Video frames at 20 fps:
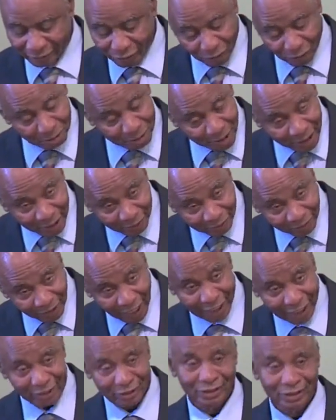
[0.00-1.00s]
believe
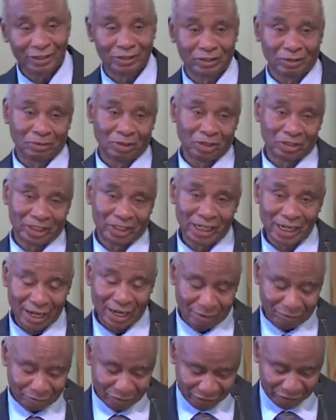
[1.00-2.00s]
that each of us here
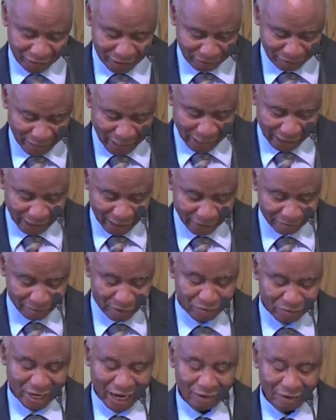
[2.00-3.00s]
have received that gift.
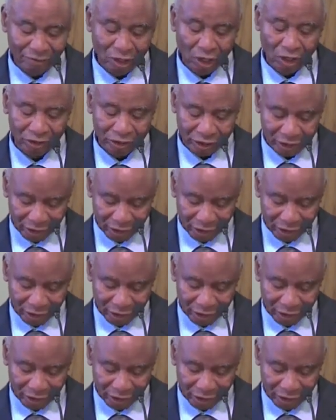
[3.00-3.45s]
If you have not,